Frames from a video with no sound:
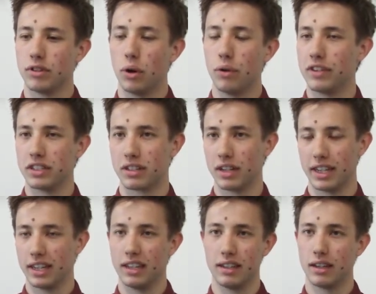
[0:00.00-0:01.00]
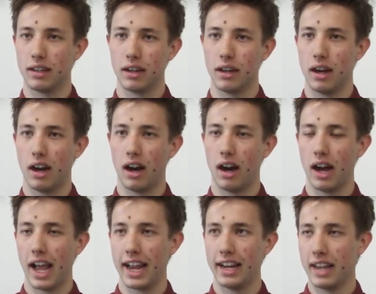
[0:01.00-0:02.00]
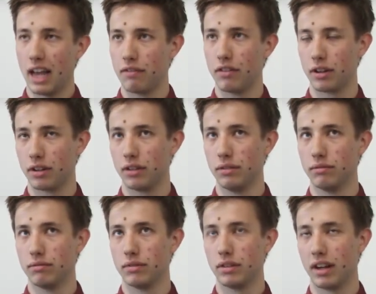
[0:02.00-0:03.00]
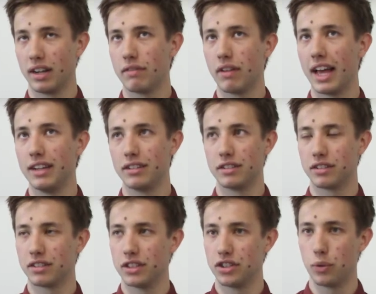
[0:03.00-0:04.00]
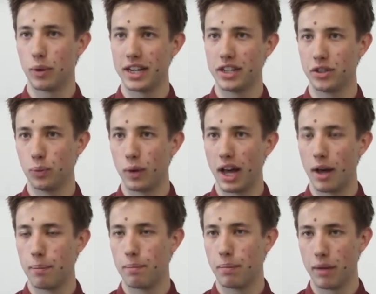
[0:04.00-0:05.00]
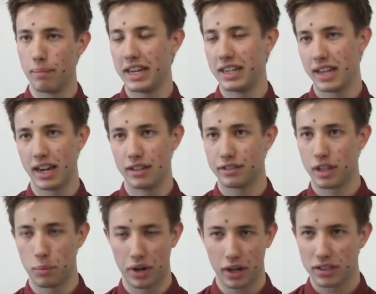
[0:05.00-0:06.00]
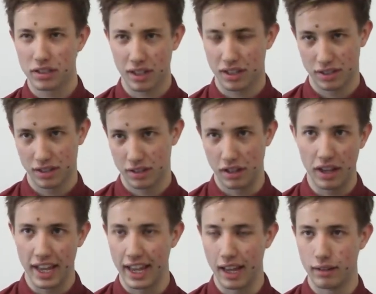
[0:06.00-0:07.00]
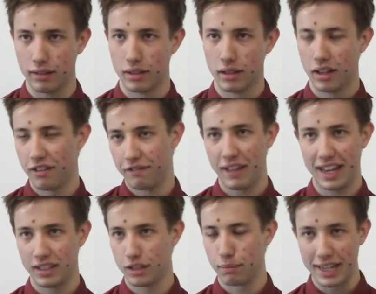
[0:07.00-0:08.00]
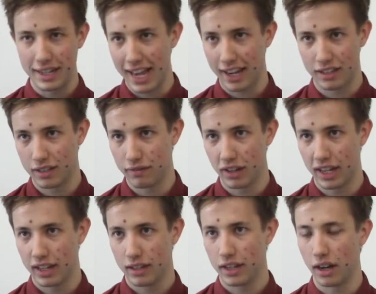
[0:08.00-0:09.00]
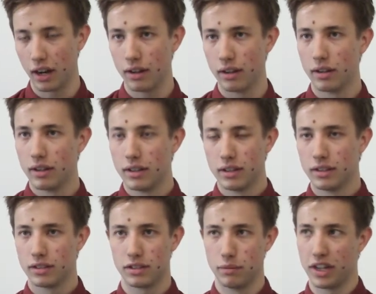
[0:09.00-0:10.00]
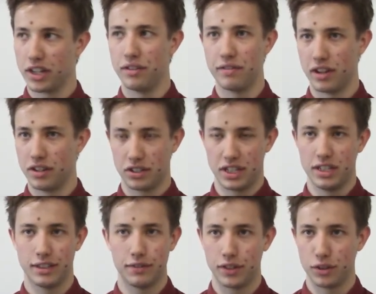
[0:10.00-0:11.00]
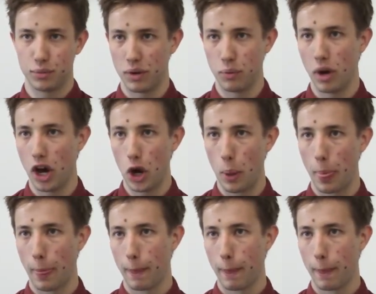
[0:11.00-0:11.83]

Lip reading: obviously, I never entered a situation where by me telling someone I stuttered that it affected me negatively, you know. So my university interviews went well,